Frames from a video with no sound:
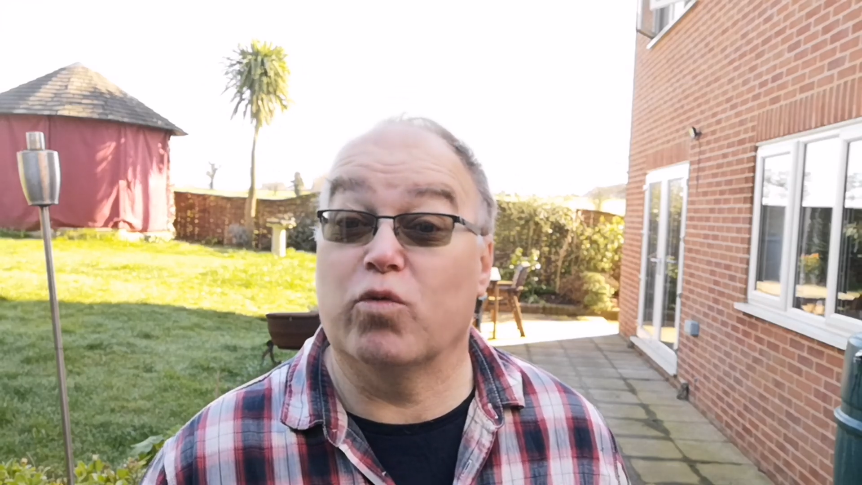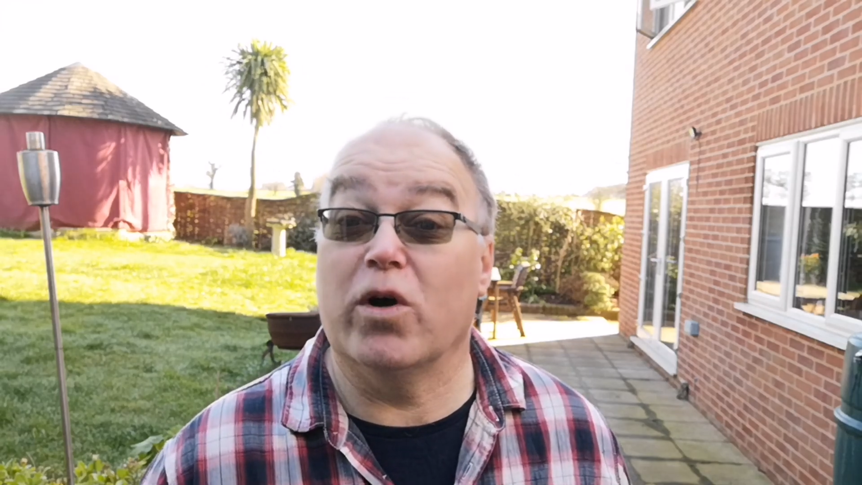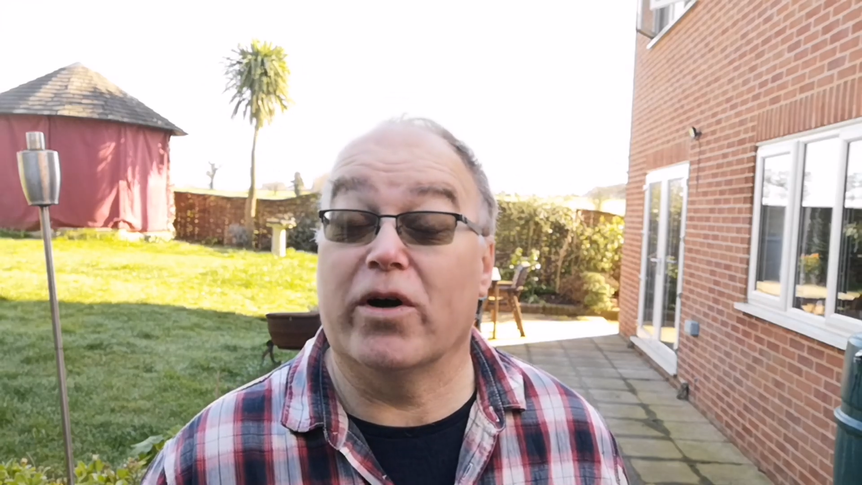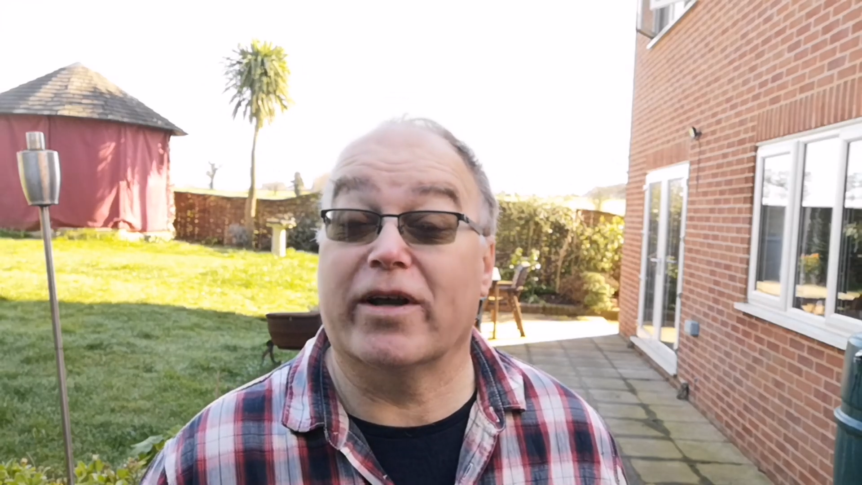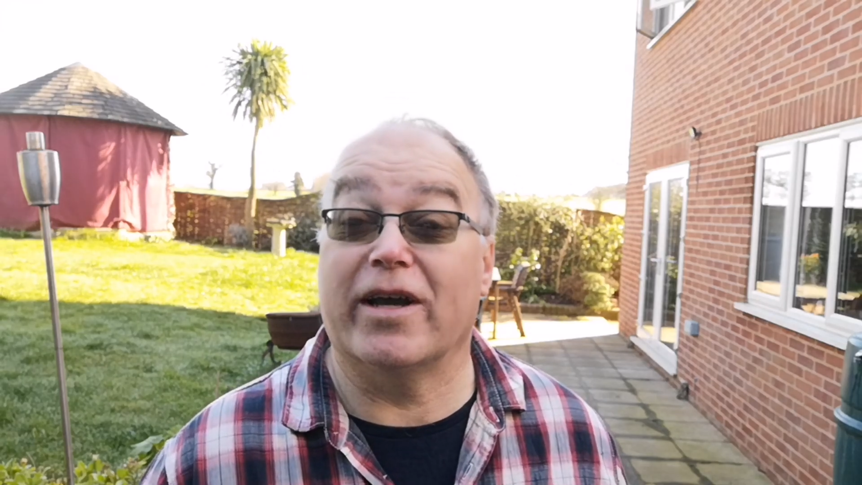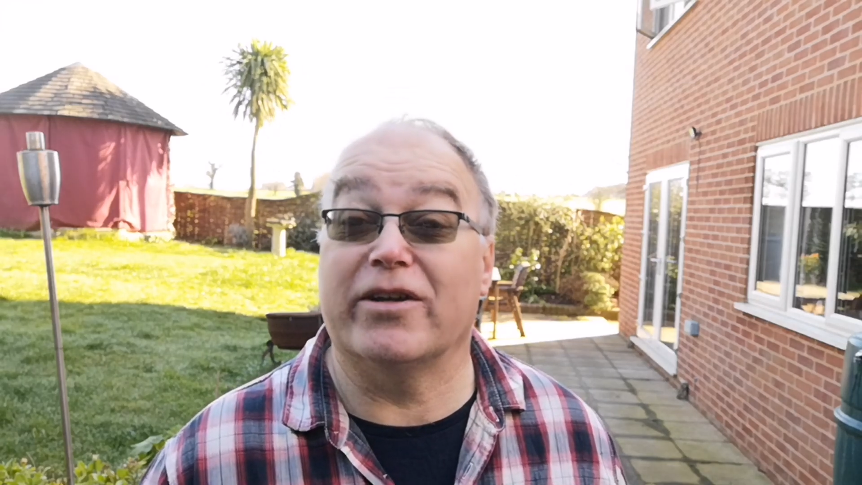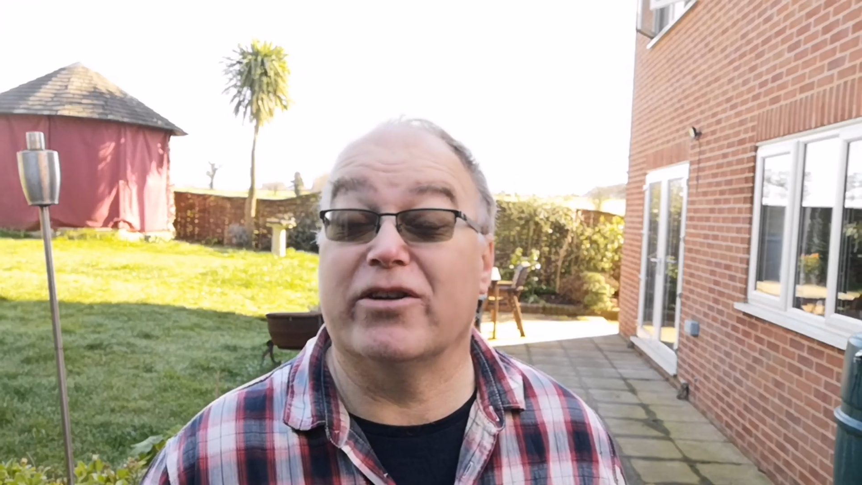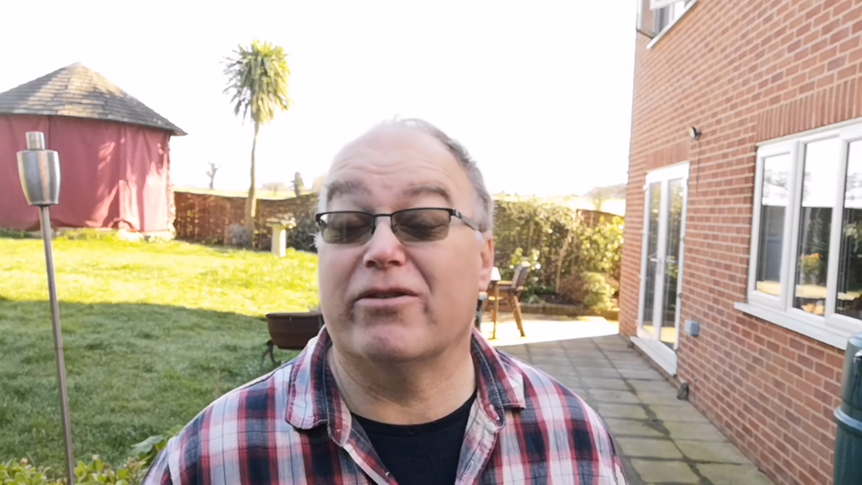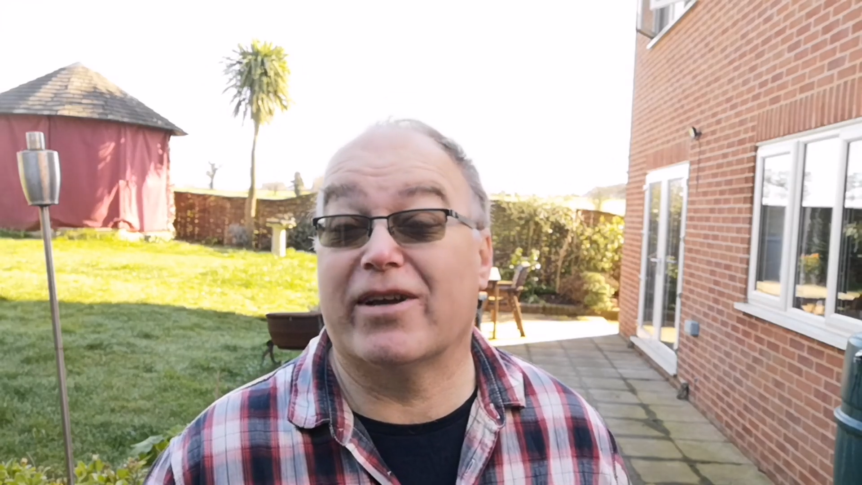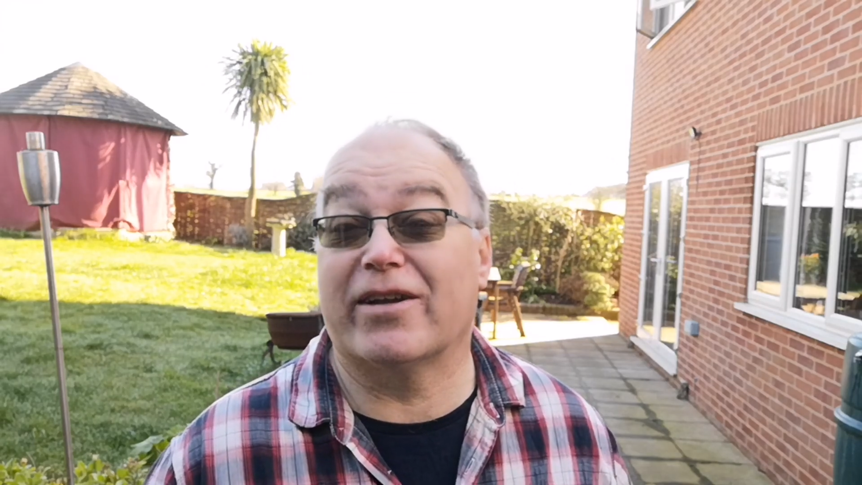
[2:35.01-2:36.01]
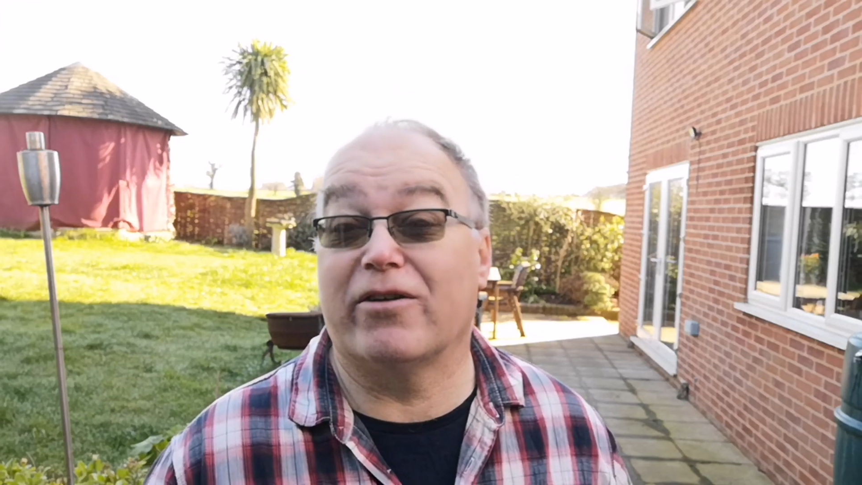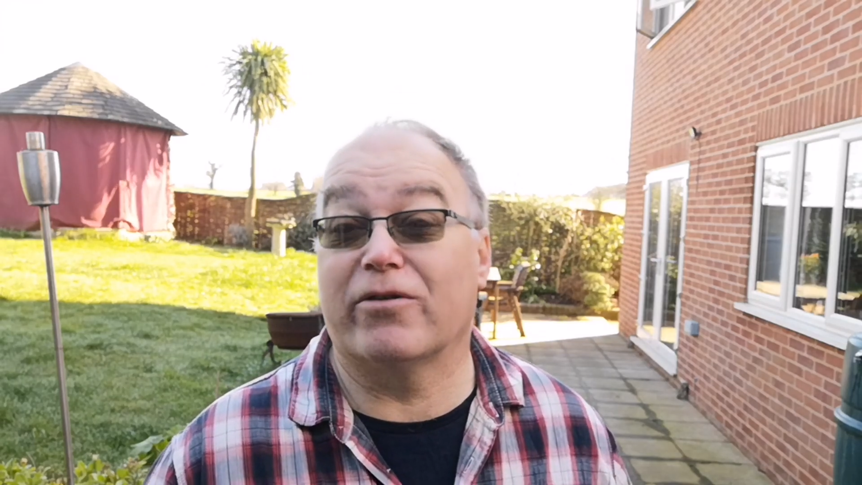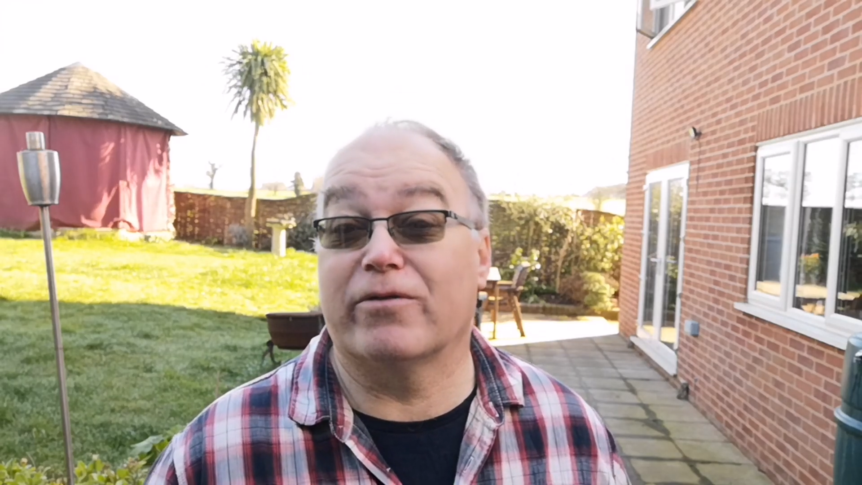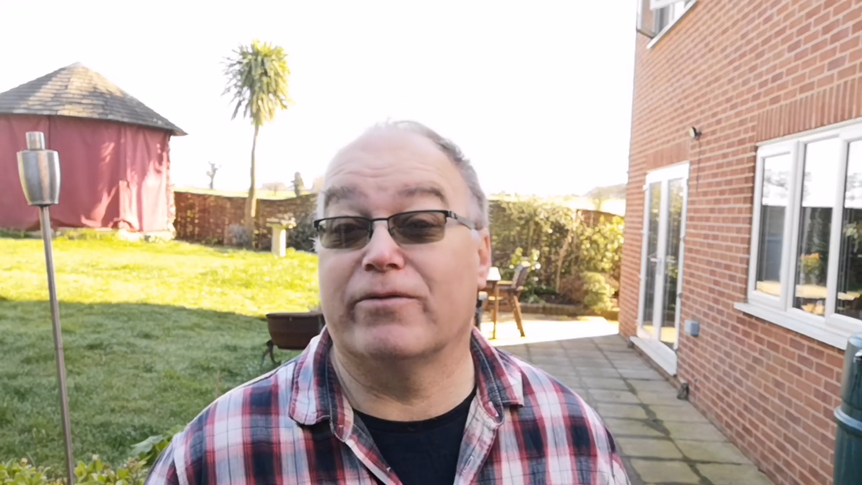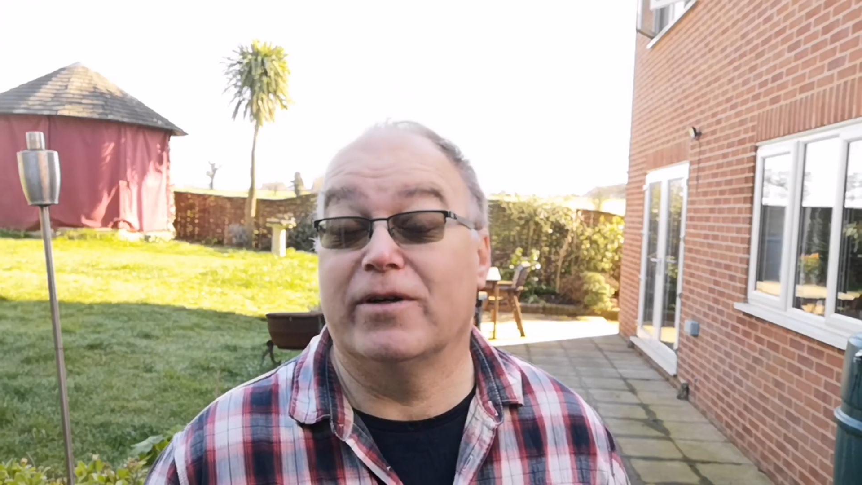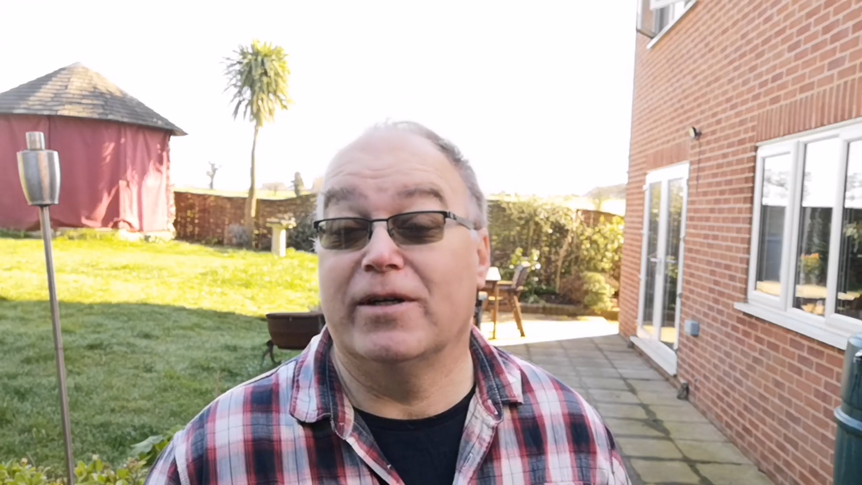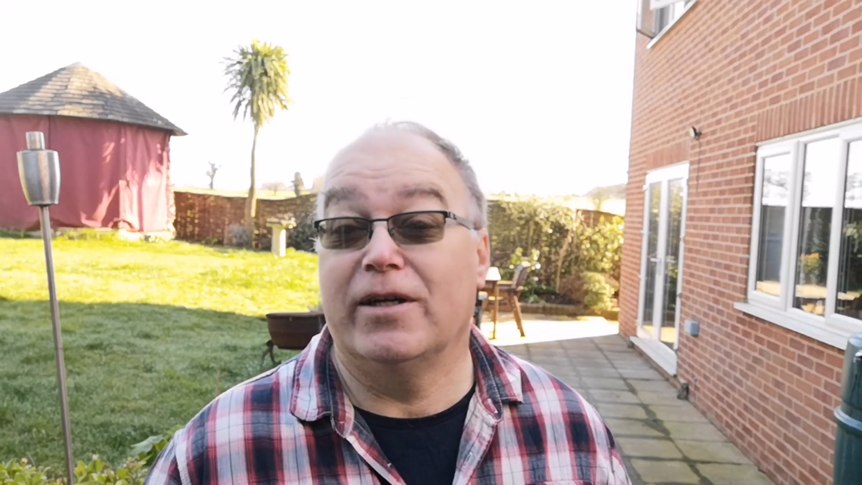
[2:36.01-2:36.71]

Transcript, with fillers: work, and you don't get a lot of